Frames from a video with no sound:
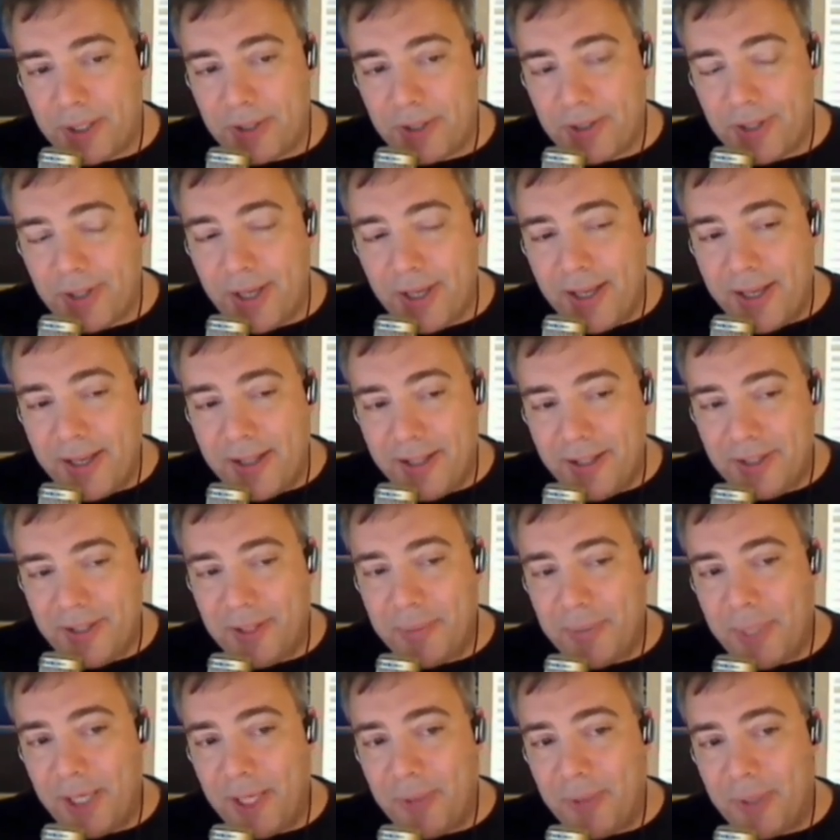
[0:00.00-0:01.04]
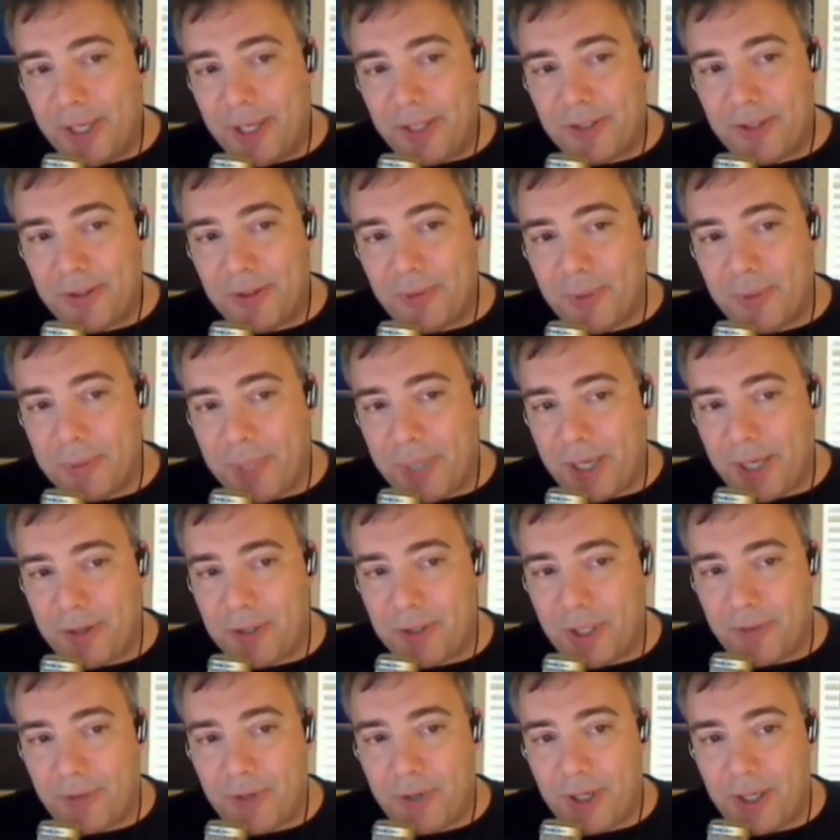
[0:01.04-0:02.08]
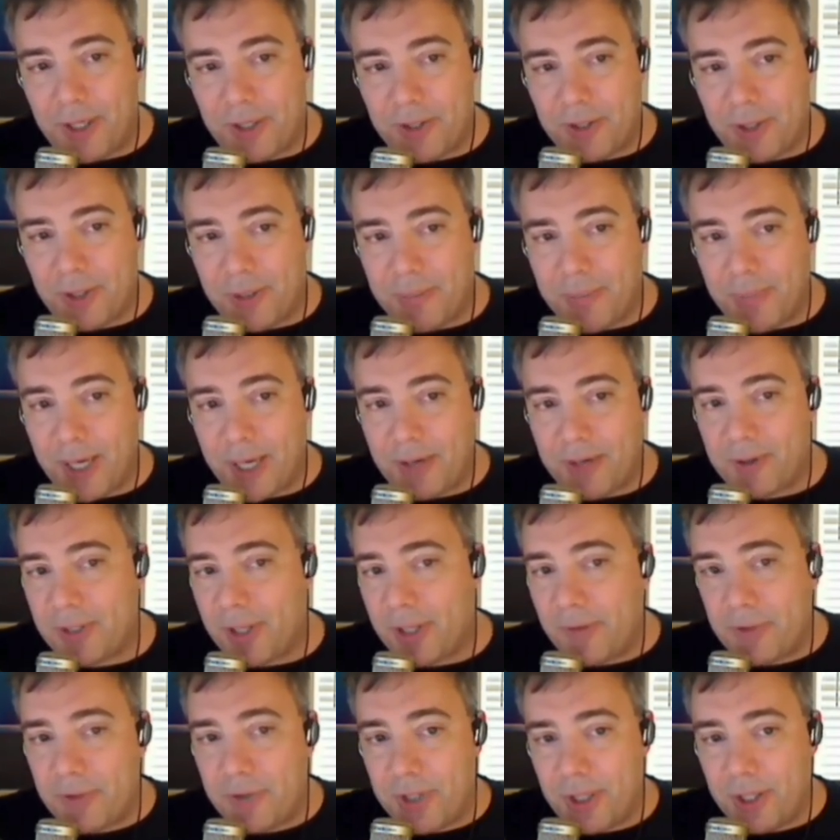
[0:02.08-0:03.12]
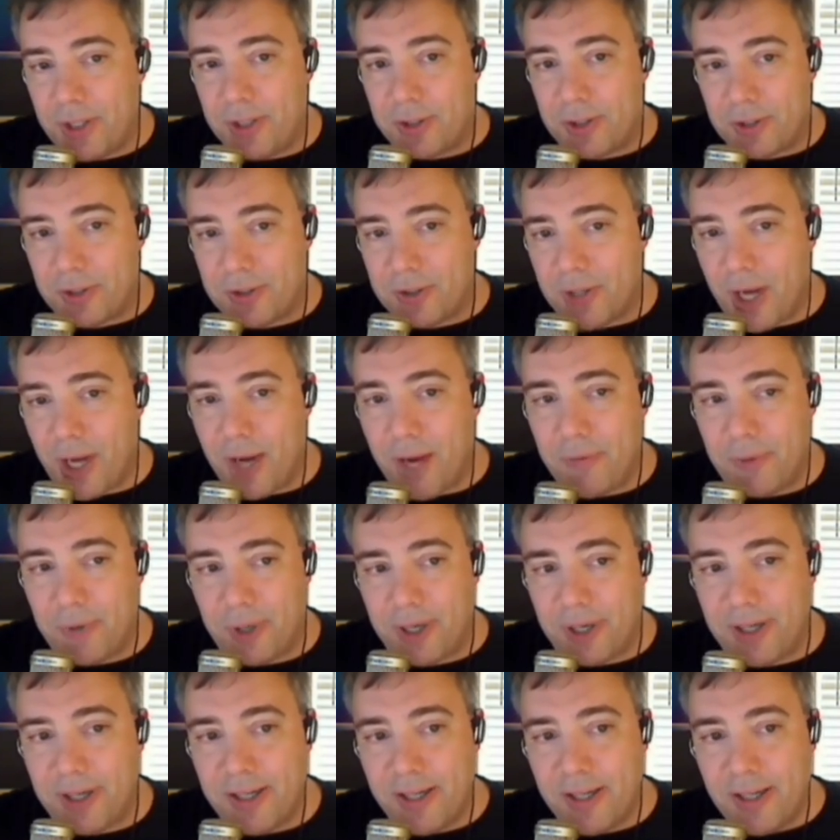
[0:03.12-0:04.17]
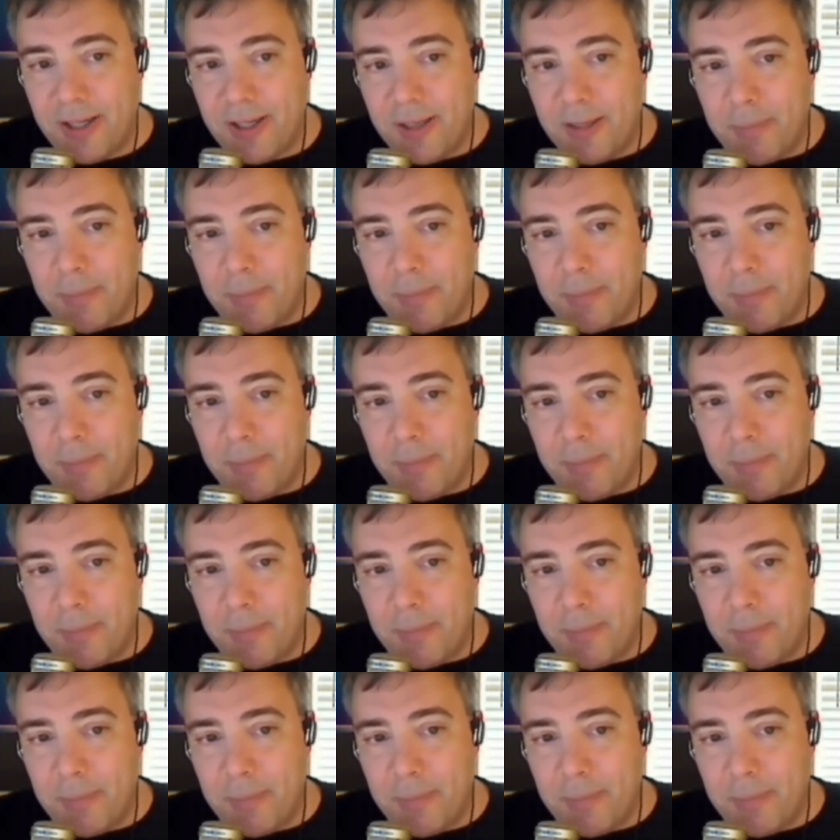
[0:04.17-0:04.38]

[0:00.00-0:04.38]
This, this in many ways, that what Microsoft calls their Microsoft signature software